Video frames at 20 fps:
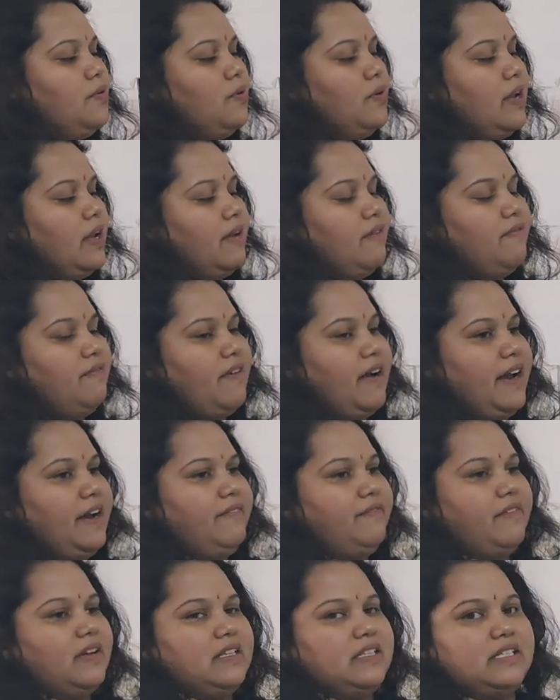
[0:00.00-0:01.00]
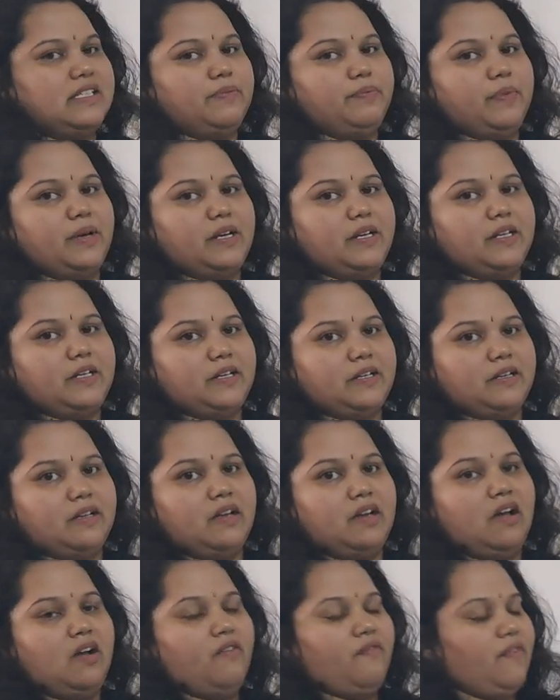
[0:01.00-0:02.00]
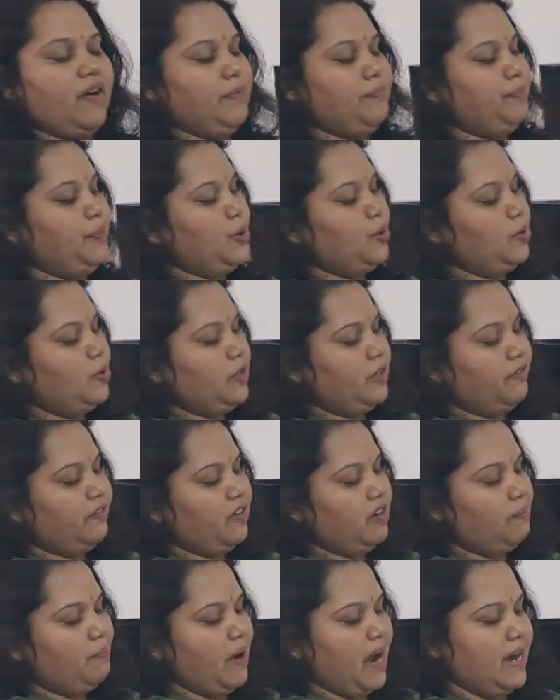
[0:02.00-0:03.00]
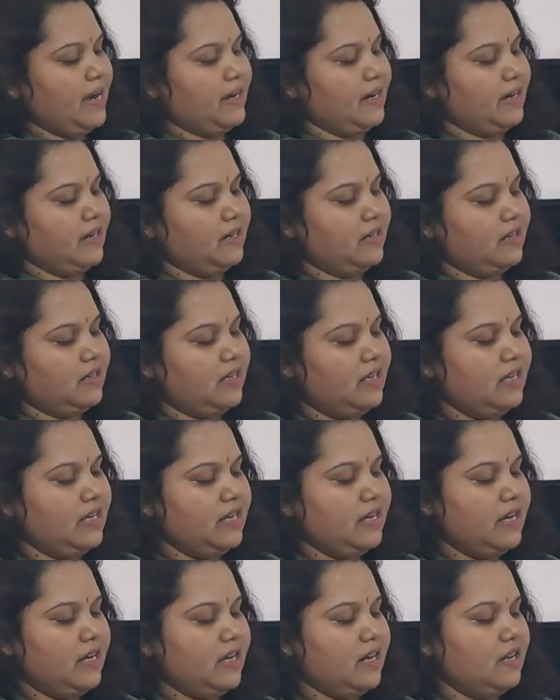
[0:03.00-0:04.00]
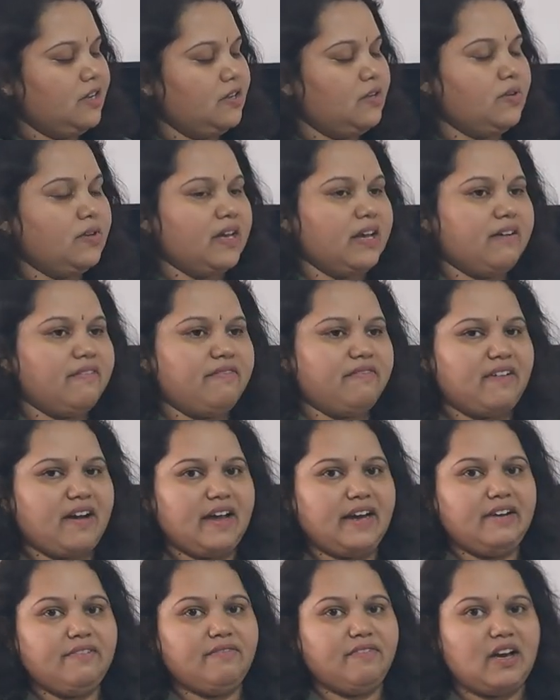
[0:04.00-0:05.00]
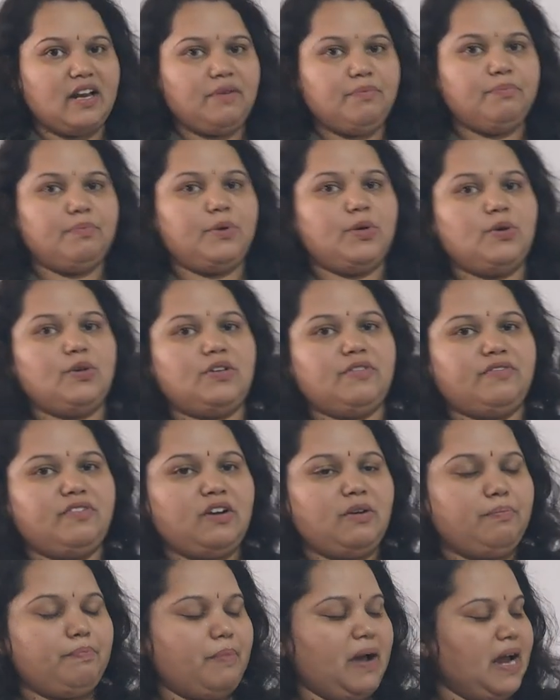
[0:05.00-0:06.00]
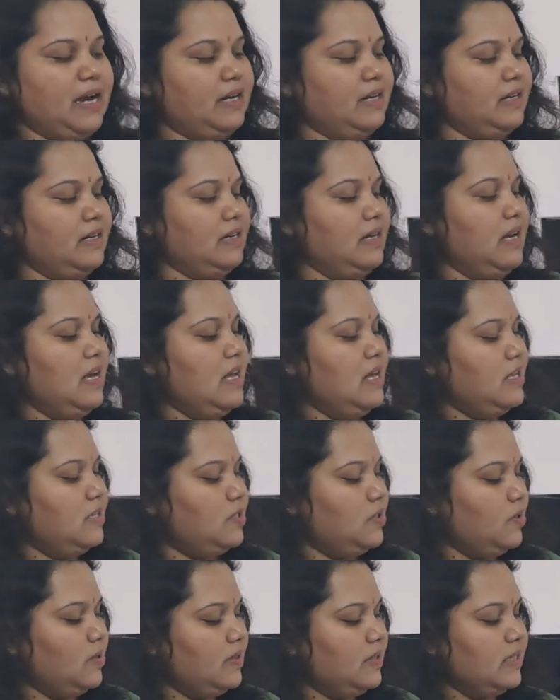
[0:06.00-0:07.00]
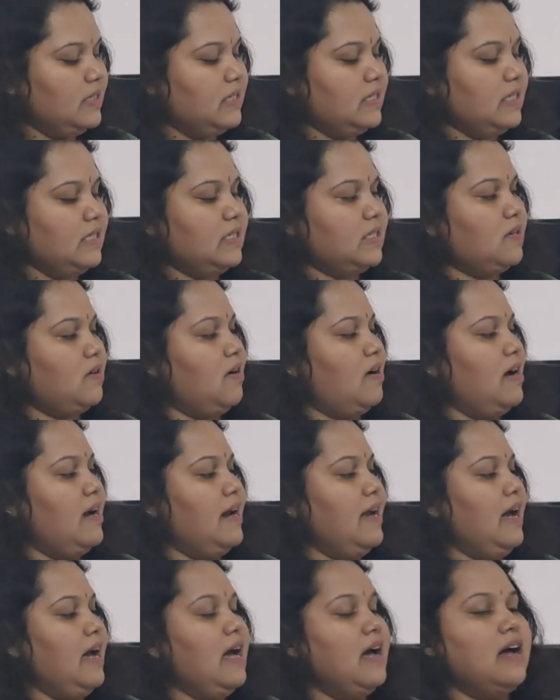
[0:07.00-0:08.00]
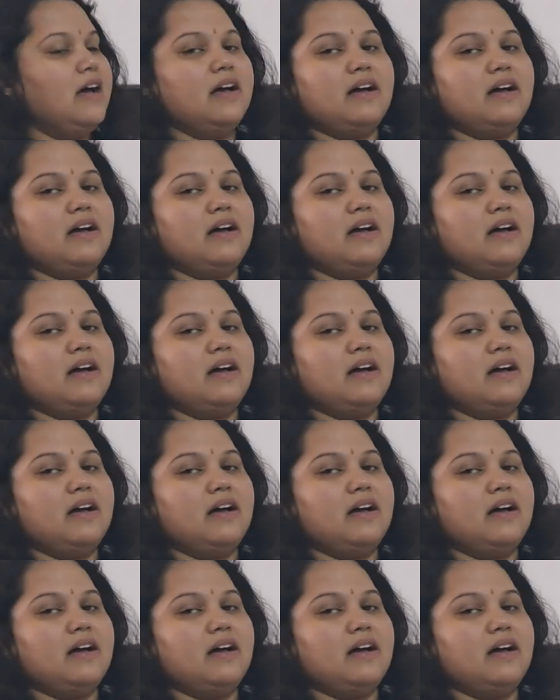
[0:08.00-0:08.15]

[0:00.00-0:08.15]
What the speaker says: you can find one cement, one beautiful pattern. Here you can find one beautiful pattern. So this is called a